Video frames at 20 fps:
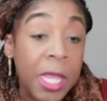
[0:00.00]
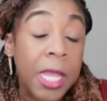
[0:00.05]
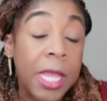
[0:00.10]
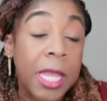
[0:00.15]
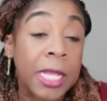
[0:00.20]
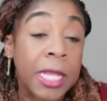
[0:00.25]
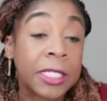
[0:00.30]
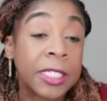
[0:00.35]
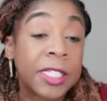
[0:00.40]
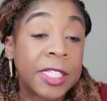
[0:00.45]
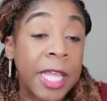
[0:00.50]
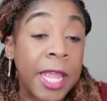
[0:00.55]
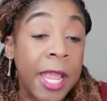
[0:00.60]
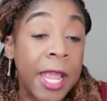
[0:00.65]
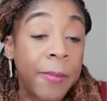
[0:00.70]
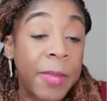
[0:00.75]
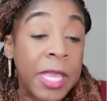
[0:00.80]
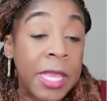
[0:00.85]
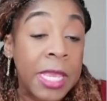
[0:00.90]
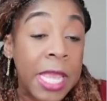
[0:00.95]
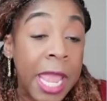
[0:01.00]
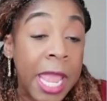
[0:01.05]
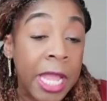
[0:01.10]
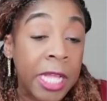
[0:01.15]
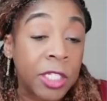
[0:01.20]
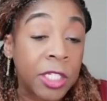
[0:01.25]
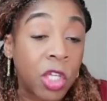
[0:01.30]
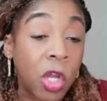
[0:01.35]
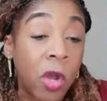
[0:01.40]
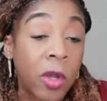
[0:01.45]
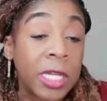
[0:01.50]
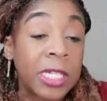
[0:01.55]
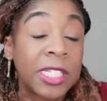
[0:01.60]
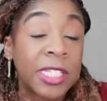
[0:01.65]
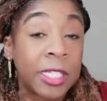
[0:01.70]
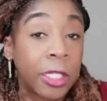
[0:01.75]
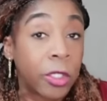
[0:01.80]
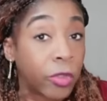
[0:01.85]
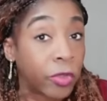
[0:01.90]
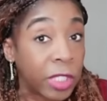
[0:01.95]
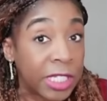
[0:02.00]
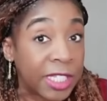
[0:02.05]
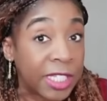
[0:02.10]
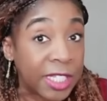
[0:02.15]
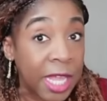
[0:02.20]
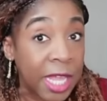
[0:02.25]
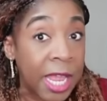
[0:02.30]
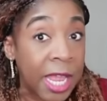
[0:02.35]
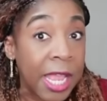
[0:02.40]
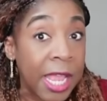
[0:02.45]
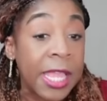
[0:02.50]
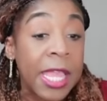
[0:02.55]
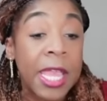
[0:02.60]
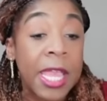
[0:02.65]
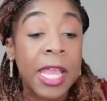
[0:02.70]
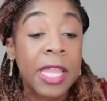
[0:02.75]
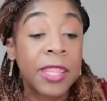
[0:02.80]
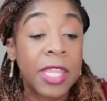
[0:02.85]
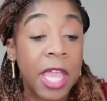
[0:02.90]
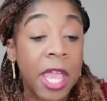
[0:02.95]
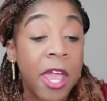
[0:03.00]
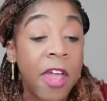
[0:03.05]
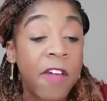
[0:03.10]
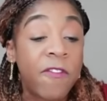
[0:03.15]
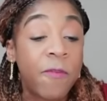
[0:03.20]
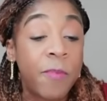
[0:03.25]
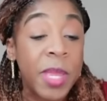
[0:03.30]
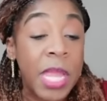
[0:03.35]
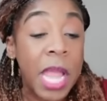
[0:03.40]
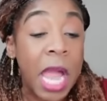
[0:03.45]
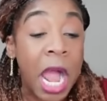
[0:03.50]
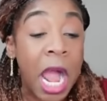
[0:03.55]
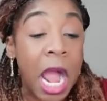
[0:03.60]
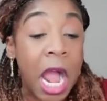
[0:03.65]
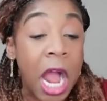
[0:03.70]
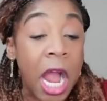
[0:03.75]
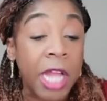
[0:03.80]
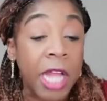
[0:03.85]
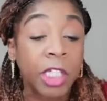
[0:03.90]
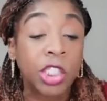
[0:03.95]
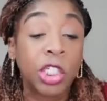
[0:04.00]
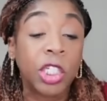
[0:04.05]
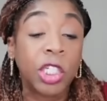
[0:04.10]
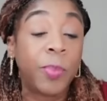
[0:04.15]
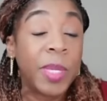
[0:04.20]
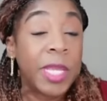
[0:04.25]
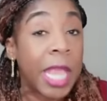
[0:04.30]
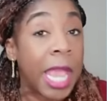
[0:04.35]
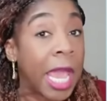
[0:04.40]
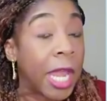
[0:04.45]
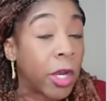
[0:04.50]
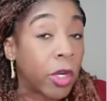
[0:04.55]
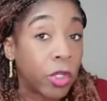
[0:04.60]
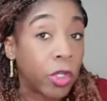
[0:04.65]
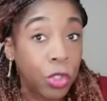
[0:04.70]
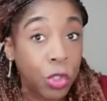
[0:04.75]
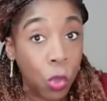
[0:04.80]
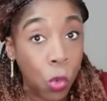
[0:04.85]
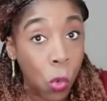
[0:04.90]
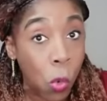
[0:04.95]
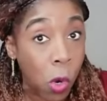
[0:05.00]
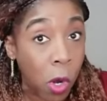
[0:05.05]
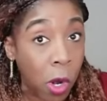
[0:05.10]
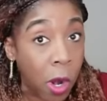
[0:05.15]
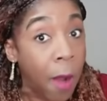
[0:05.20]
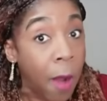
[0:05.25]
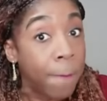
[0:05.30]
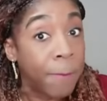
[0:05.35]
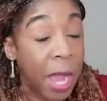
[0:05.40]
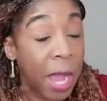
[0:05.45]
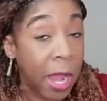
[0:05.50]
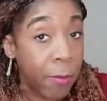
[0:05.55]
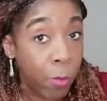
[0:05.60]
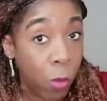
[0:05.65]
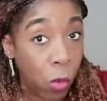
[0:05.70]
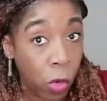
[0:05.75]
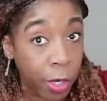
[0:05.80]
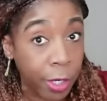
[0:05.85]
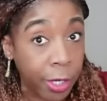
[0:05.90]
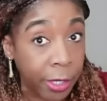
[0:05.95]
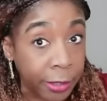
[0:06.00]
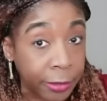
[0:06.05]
And Sam E. Antar is literally saying the FBI should be at her door by morning.